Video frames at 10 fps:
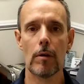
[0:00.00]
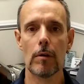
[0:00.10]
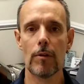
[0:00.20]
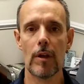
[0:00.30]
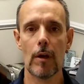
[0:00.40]

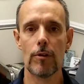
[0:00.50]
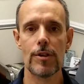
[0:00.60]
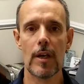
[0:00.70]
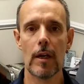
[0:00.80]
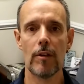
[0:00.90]
or the
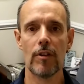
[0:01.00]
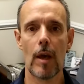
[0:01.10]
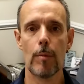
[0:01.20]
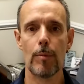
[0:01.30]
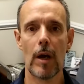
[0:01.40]
understandings
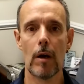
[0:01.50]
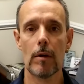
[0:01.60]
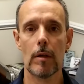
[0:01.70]
came about,